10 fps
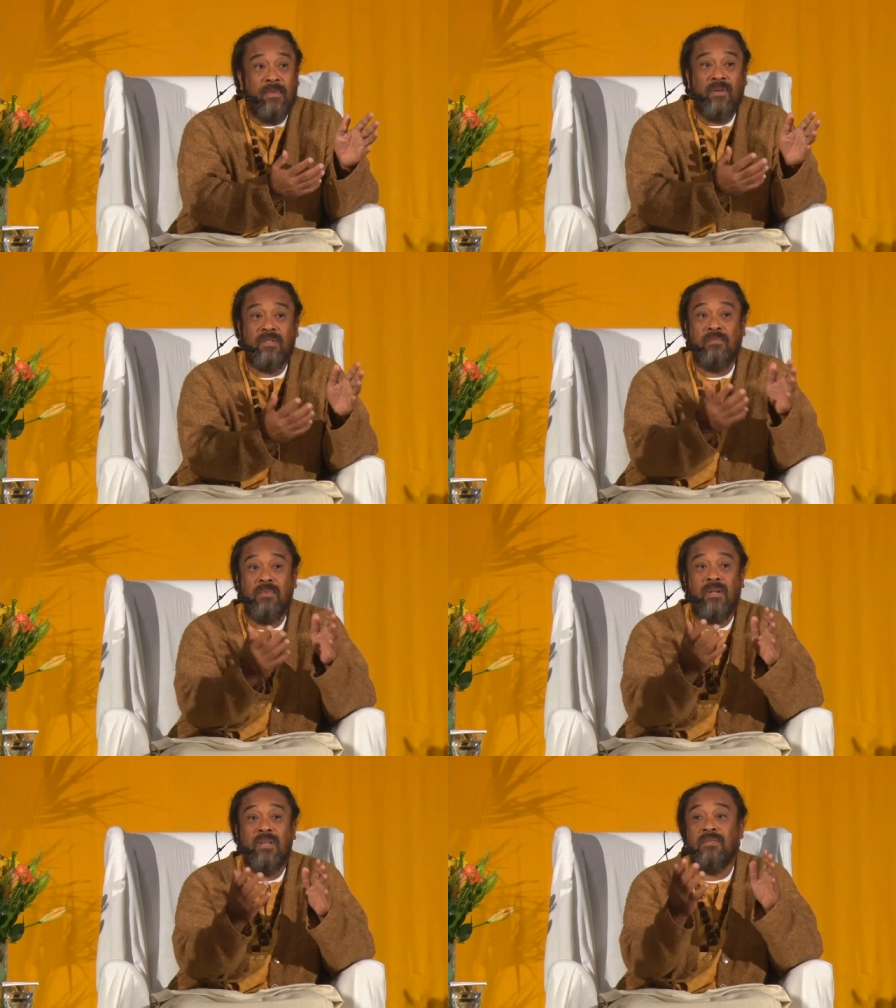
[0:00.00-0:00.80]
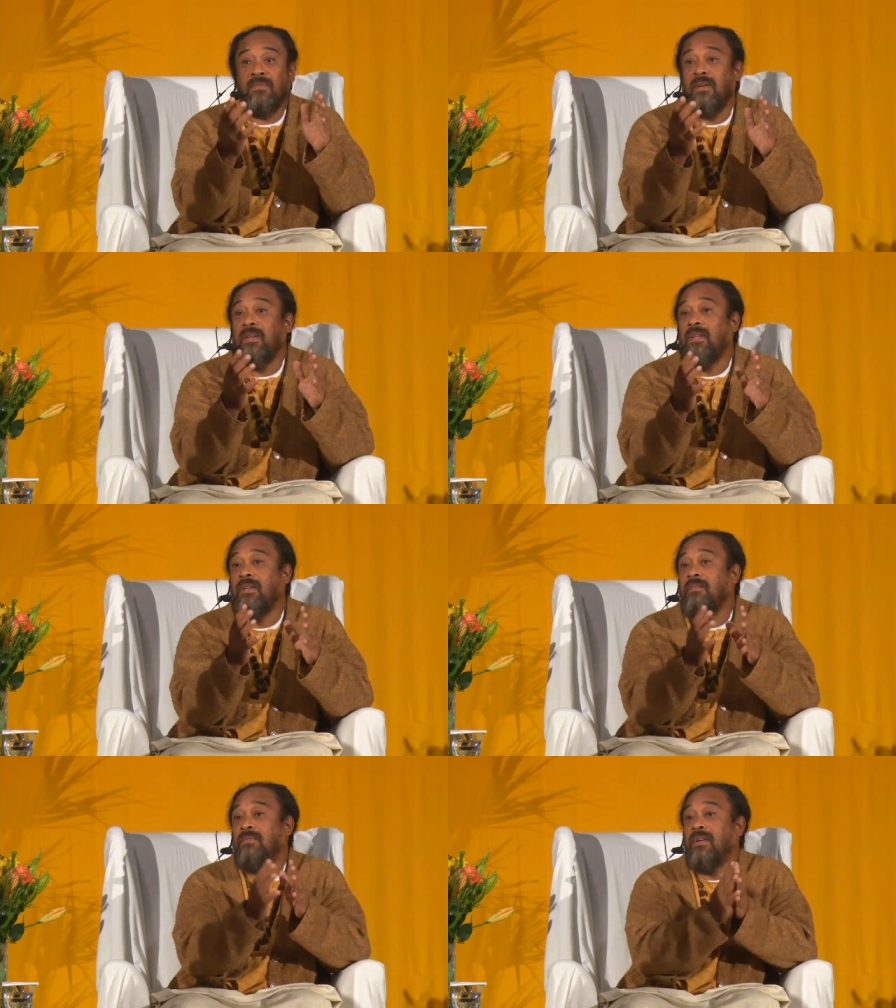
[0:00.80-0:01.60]
Because the body is very
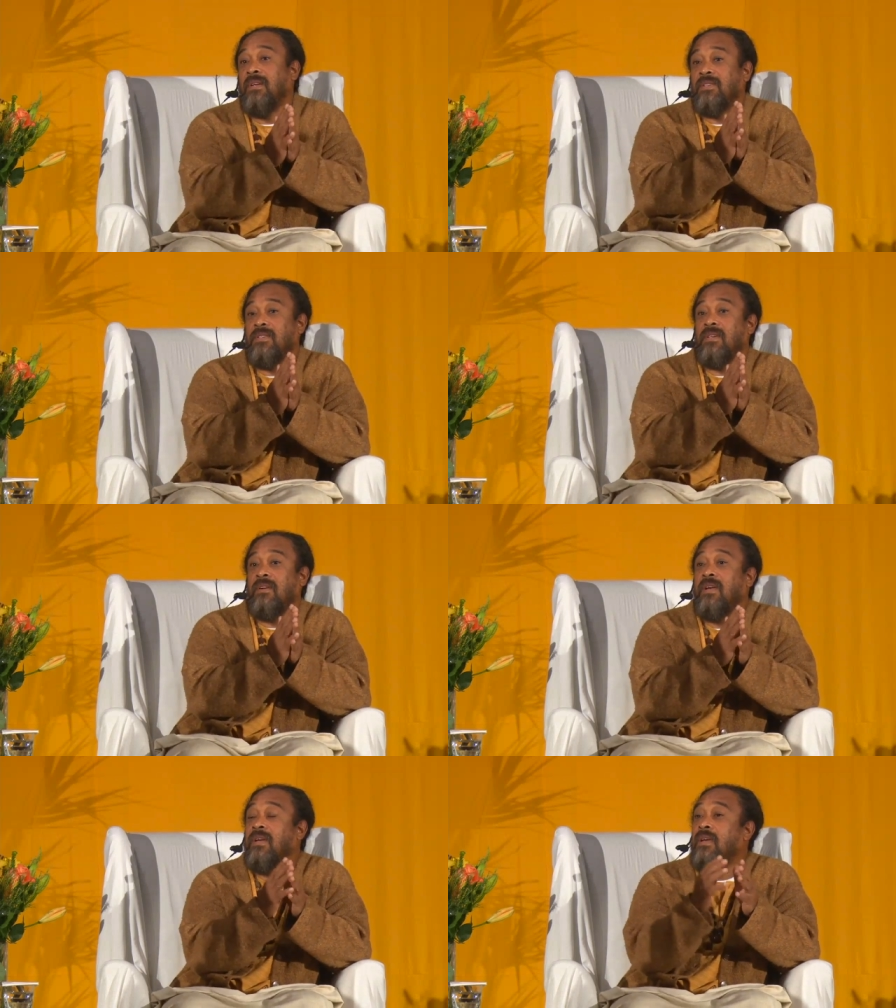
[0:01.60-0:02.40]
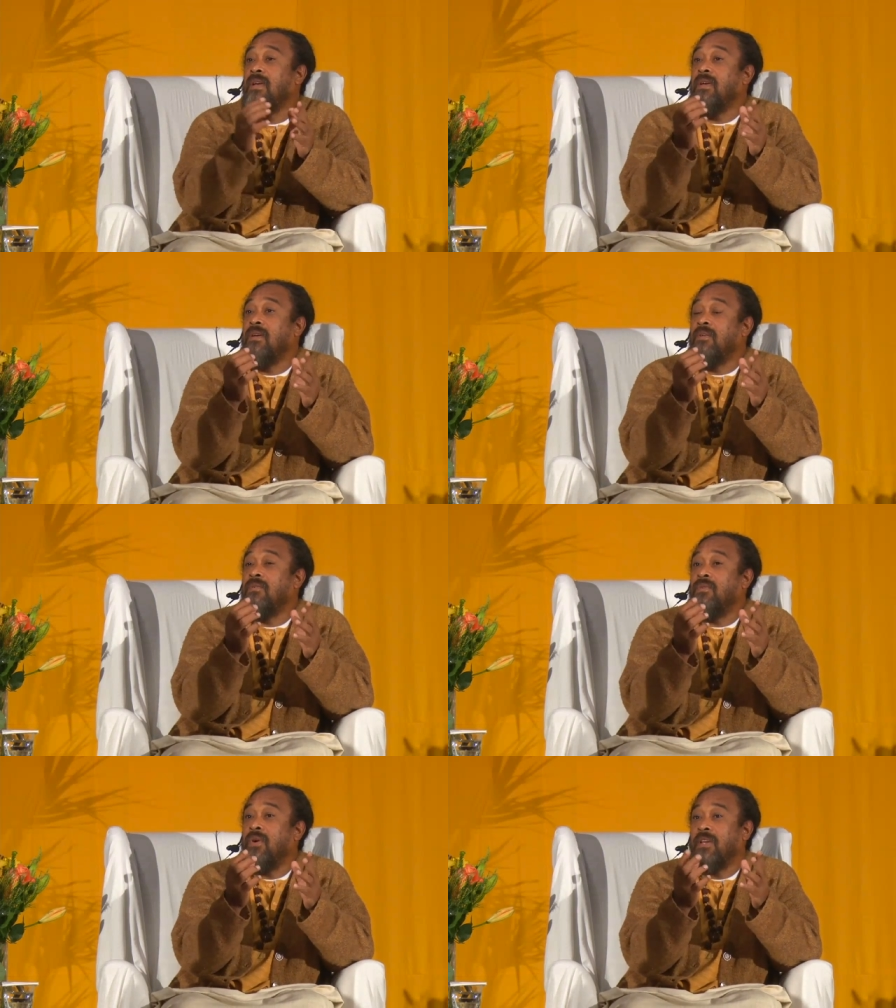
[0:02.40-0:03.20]
needed, very necessary
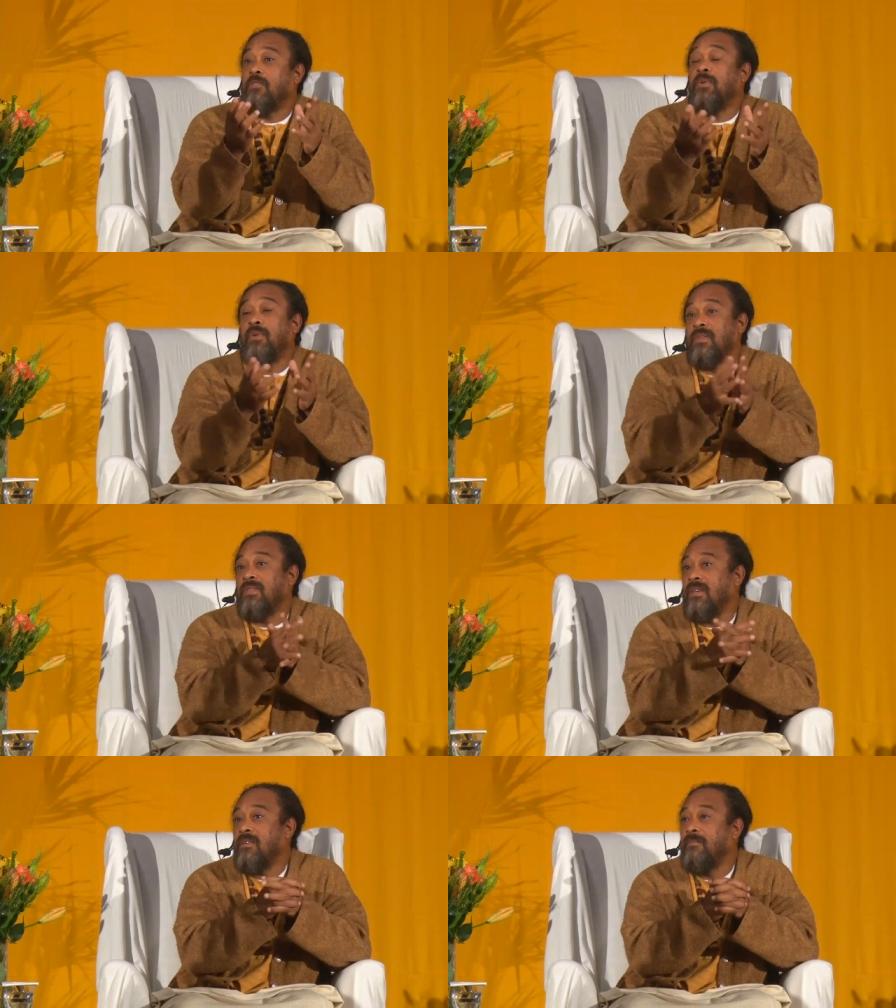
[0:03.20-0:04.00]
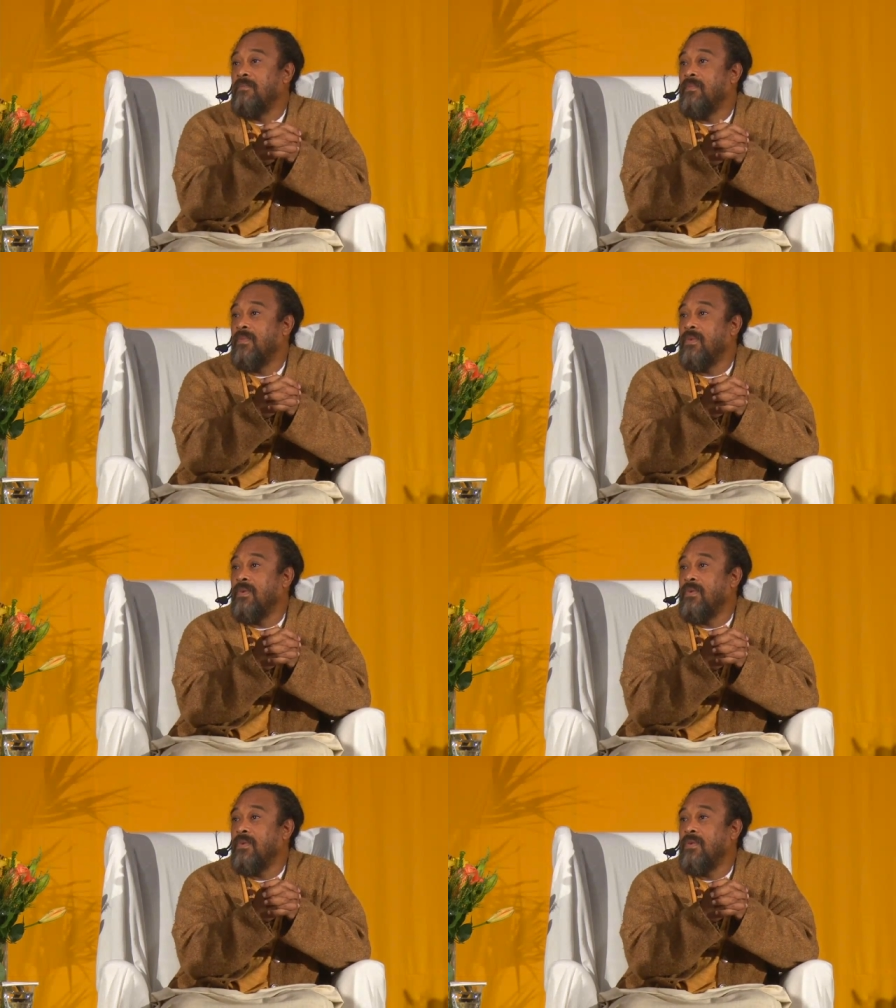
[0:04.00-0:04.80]
for experiencing,
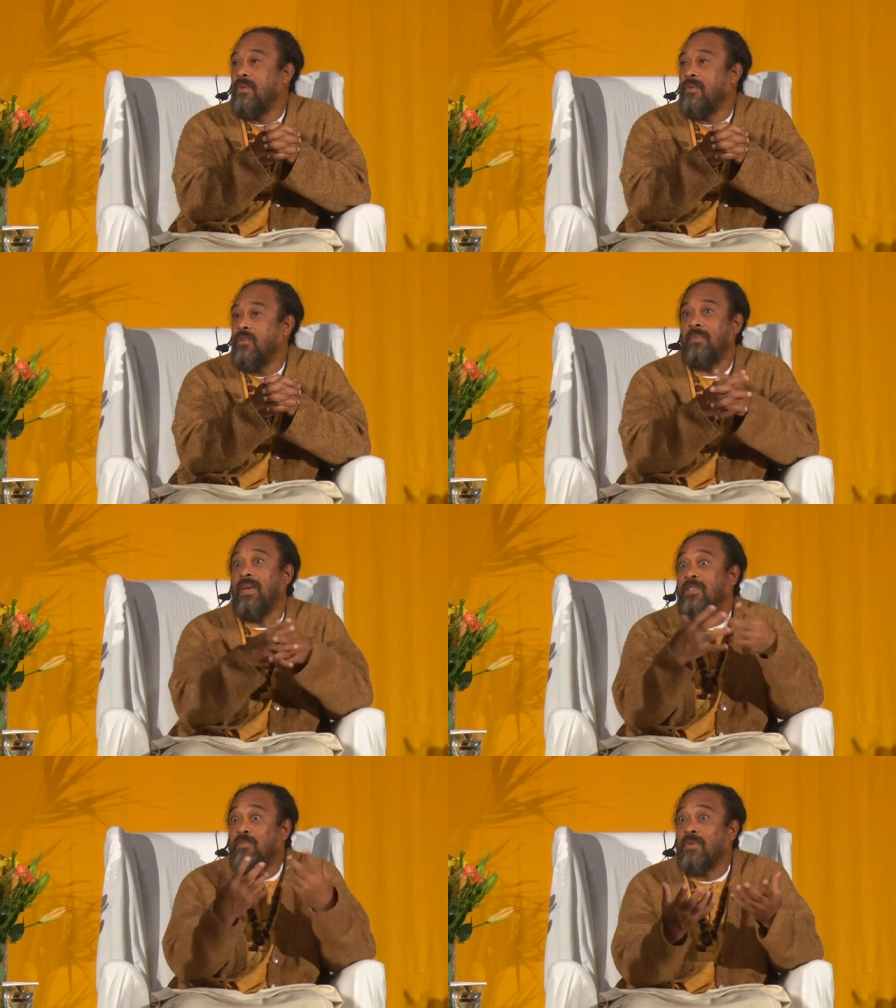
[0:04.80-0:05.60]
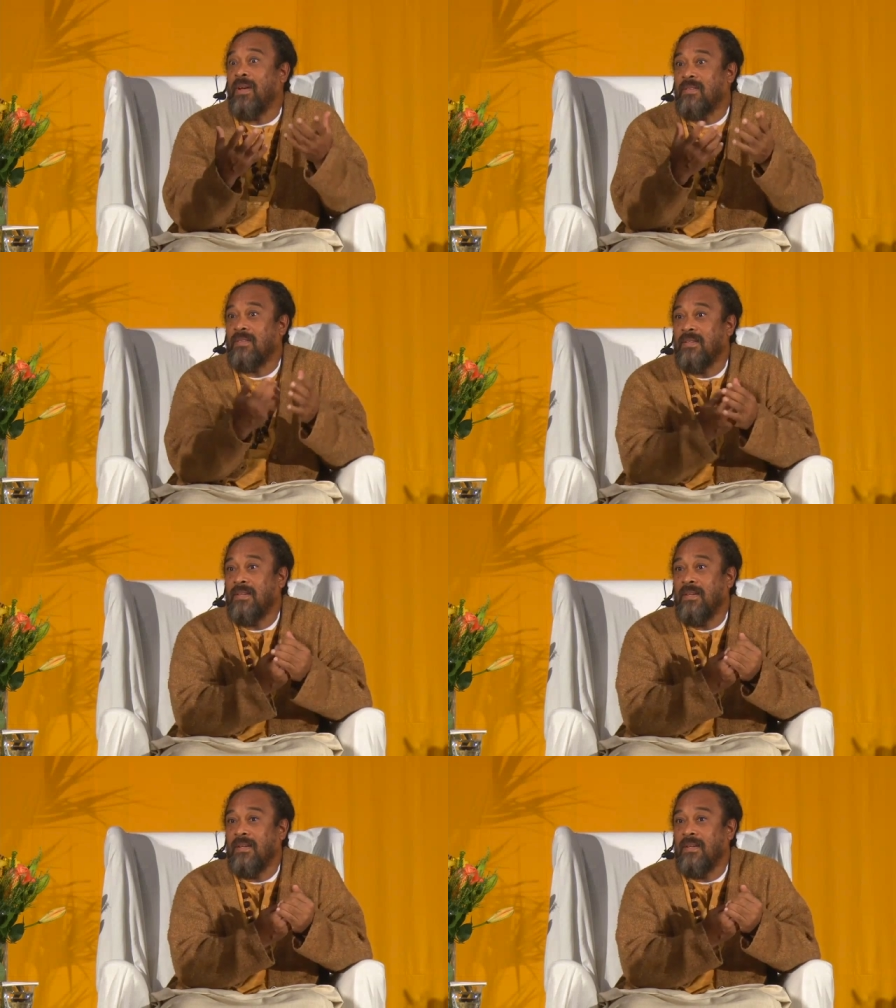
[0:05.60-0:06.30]
to be experienced.